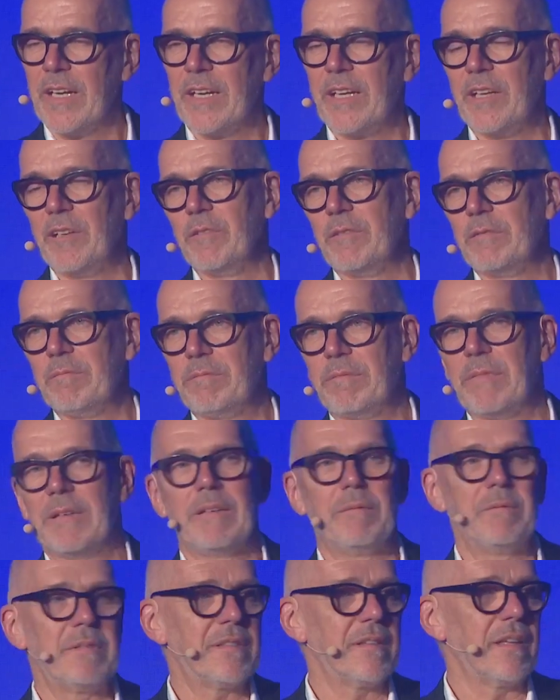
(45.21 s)

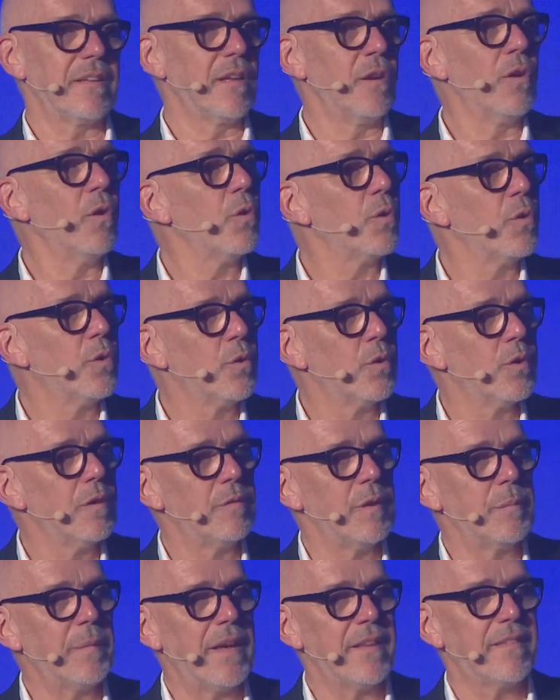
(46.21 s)
the logo,
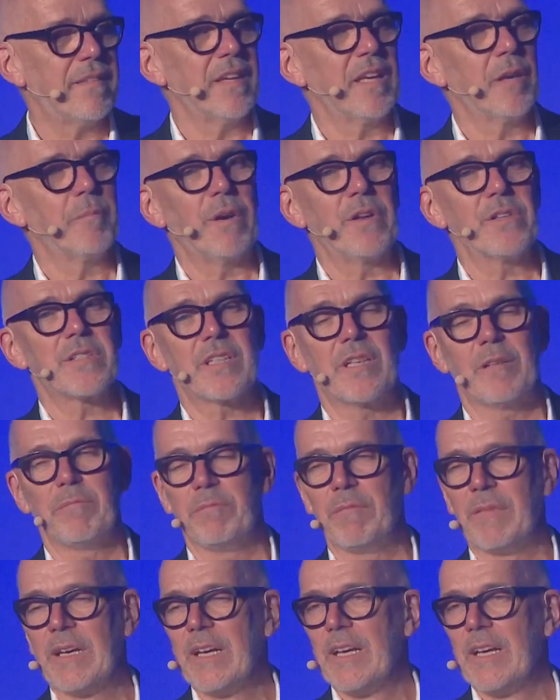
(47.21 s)
we might think about some